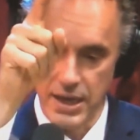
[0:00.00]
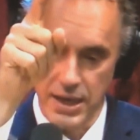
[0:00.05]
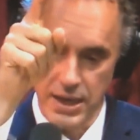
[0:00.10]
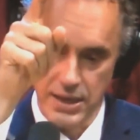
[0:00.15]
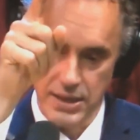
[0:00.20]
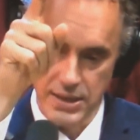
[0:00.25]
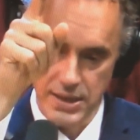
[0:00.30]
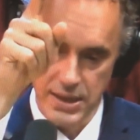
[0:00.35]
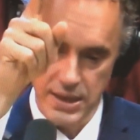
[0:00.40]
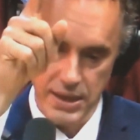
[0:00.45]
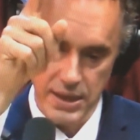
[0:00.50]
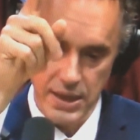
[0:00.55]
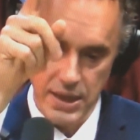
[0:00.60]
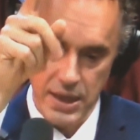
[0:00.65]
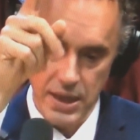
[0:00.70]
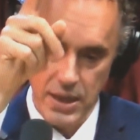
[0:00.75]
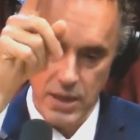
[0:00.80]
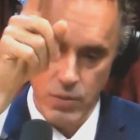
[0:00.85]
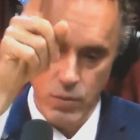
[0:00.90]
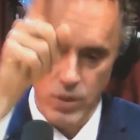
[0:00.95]
is the
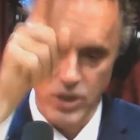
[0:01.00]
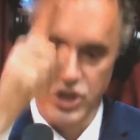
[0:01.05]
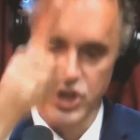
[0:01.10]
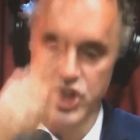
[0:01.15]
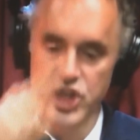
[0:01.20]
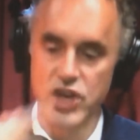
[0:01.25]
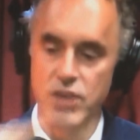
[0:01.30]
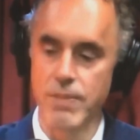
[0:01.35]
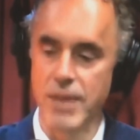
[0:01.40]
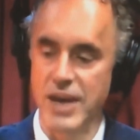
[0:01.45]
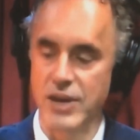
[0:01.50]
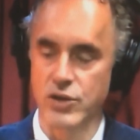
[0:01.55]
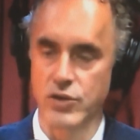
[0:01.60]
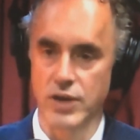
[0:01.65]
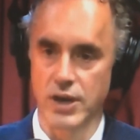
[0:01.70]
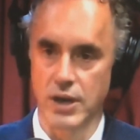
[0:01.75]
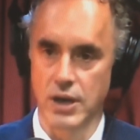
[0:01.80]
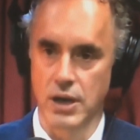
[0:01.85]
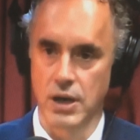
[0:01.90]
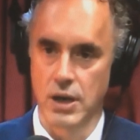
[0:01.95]
what
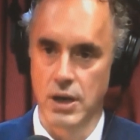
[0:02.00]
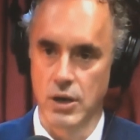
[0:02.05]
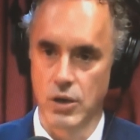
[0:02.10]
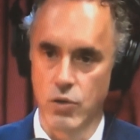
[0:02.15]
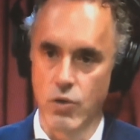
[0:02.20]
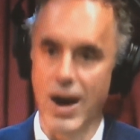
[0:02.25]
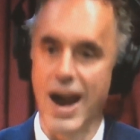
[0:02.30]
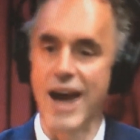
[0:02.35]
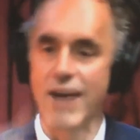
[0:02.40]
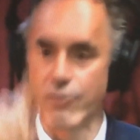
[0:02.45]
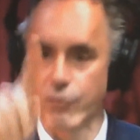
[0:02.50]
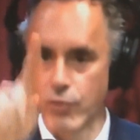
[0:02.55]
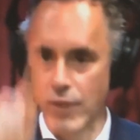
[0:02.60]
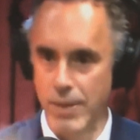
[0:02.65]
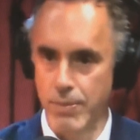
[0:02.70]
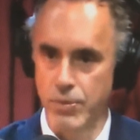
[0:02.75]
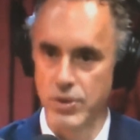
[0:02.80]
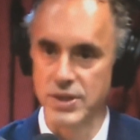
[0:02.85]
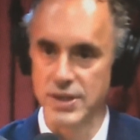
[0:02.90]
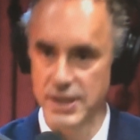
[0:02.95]
geometric graph
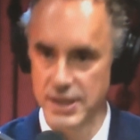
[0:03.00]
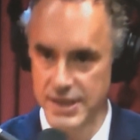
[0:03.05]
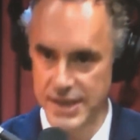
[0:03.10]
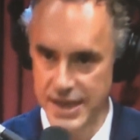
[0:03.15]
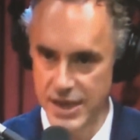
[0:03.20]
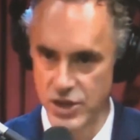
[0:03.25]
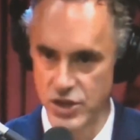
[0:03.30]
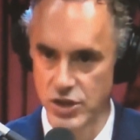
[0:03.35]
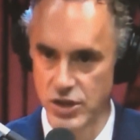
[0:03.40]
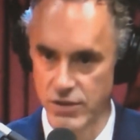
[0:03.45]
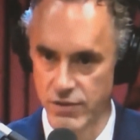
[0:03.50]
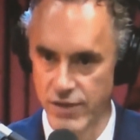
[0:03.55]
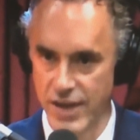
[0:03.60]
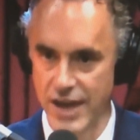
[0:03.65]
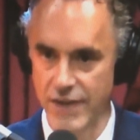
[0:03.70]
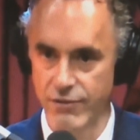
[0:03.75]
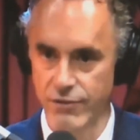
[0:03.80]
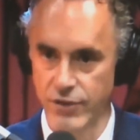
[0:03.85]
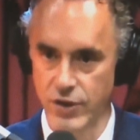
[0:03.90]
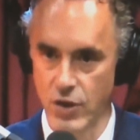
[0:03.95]
representation of
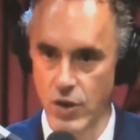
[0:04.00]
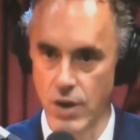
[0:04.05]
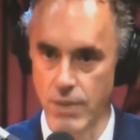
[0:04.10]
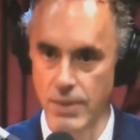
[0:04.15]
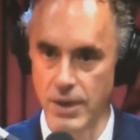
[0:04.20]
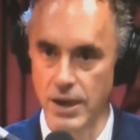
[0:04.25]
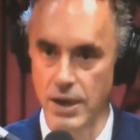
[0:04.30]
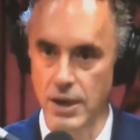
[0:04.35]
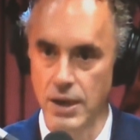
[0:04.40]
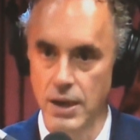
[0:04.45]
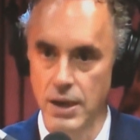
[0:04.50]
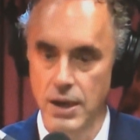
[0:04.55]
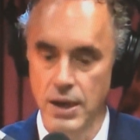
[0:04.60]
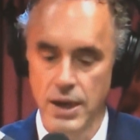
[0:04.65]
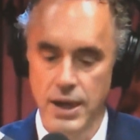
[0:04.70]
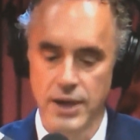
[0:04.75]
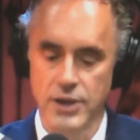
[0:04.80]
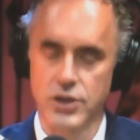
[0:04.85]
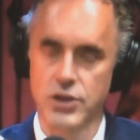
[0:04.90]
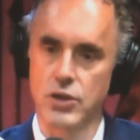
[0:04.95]
that phenomena.
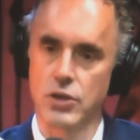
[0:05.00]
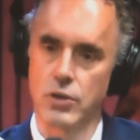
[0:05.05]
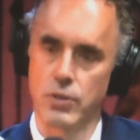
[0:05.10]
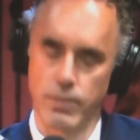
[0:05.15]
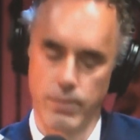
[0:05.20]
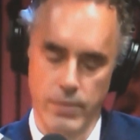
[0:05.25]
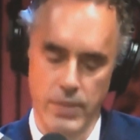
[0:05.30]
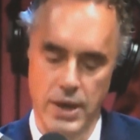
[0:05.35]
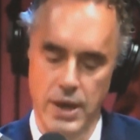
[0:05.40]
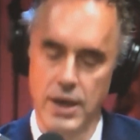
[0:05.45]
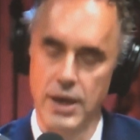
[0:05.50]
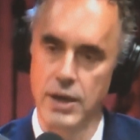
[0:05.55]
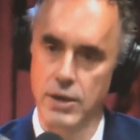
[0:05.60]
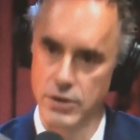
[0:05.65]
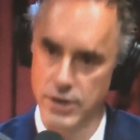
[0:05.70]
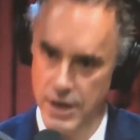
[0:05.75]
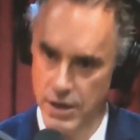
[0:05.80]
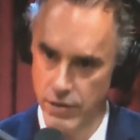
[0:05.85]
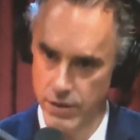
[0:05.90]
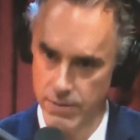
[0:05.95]
And so
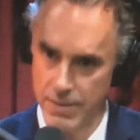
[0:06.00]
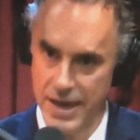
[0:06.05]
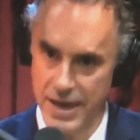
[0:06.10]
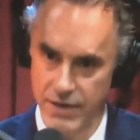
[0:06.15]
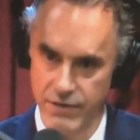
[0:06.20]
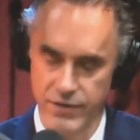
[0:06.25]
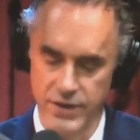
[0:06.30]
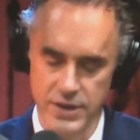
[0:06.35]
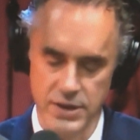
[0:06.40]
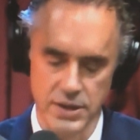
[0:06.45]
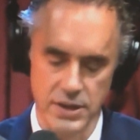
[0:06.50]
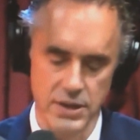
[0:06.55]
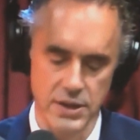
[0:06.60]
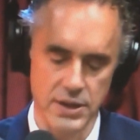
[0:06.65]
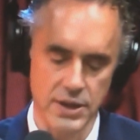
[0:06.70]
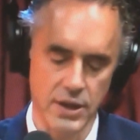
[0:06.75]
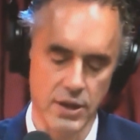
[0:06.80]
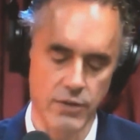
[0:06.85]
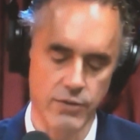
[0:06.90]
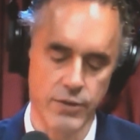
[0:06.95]
here's how it manifests
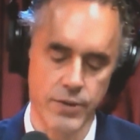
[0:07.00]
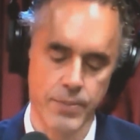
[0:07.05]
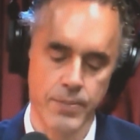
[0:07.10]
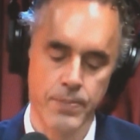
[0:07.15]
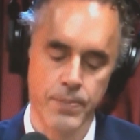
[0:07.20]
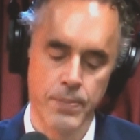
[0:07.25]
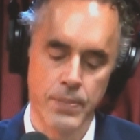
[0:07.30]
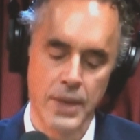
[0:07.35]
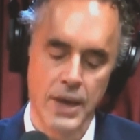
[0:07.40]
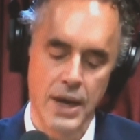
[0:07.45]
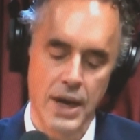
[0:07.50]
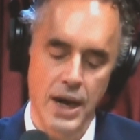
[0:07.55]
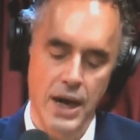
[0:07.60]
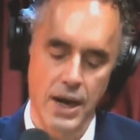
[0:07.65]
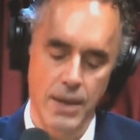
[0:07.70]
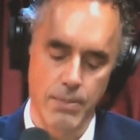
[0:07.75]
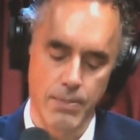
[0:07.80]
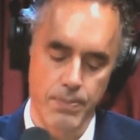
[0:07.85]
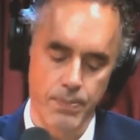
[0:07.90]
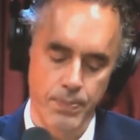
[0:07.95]
itself.
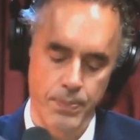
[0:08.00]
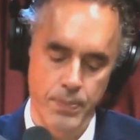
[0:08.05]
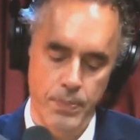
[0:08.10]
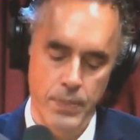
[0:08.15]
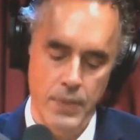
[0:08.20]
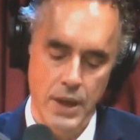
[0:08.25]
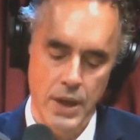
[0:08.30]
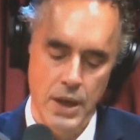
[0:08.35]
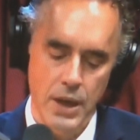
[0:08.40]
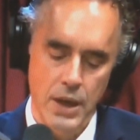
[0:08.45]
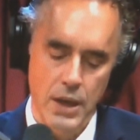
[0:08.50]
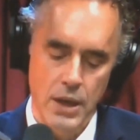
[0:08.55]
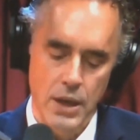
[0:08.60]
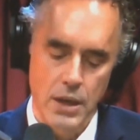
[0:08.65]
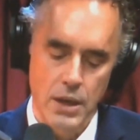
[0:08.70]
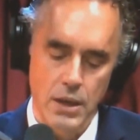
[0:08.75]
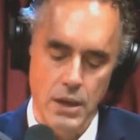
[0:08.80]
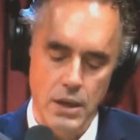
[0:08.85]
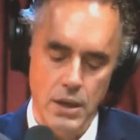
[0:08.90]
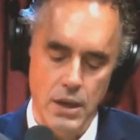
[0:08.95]
Um,
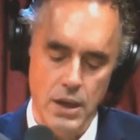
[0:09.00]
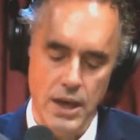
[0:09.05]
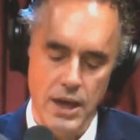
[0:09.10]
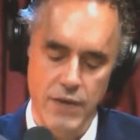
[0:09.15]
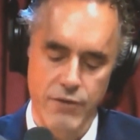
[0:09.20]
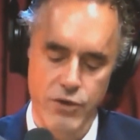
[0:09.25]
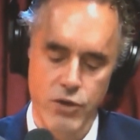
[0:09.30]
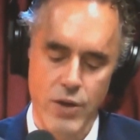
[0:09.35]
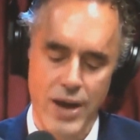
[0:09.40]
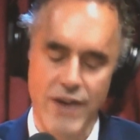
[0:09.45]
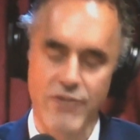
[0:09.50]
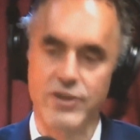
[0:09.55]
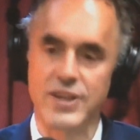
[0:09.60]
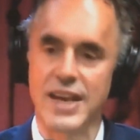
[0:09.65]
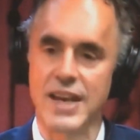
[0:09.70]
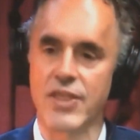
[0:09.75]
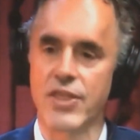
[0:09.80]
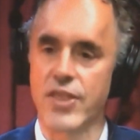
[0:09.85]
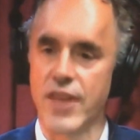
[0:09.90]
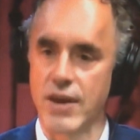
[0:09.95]
if you have
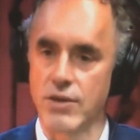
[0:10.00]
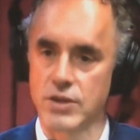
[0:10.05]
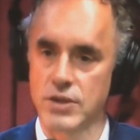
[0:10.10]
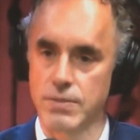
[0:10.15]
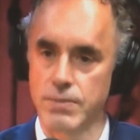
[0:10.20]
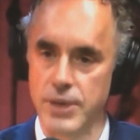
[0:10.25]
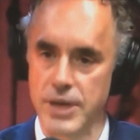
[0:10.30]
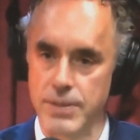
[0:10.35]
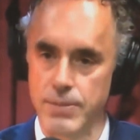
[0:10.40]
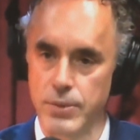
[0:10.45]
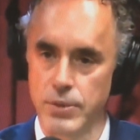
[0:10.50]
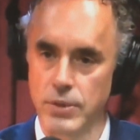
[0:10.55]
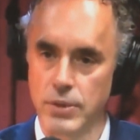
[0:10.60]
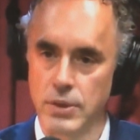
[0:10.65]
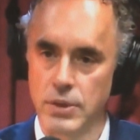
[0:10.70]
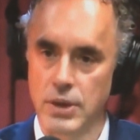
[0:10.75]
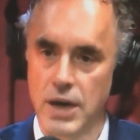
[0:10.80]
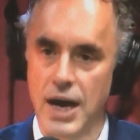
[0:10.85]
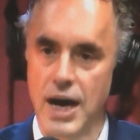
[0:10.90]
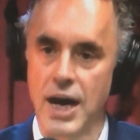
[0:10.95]
10,000 people,
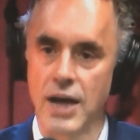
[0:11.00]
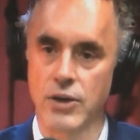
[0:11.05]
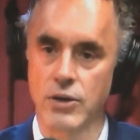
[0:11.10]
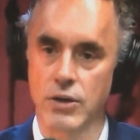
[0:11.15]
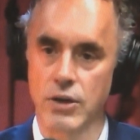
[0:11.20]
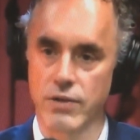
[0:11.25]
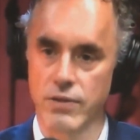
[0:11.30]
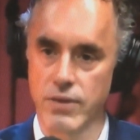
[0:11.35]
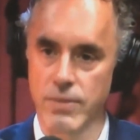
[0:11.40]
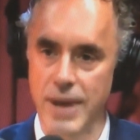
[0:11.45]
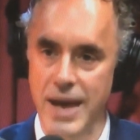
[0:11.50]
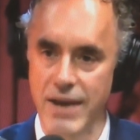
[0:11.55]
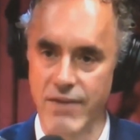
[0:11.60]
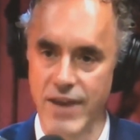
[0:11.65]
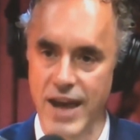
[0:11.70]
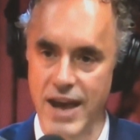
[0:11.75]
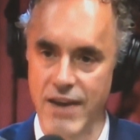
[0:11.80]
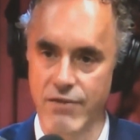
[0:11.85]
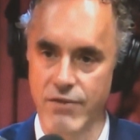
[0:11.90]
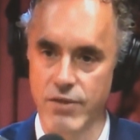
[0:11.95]
100 of them have
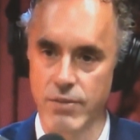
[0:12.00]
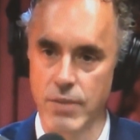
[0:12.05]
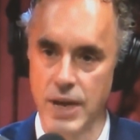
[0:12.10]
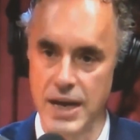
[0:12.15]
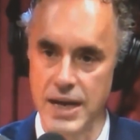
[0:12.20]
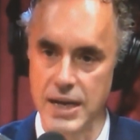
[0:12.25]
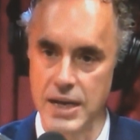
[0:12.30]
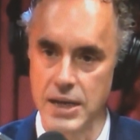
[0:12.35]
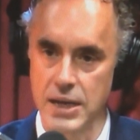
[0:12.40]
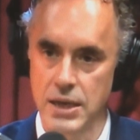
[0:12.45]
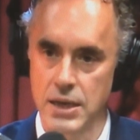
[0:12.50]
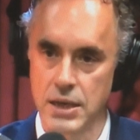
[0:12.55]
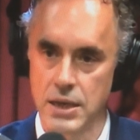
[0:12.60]
half the money.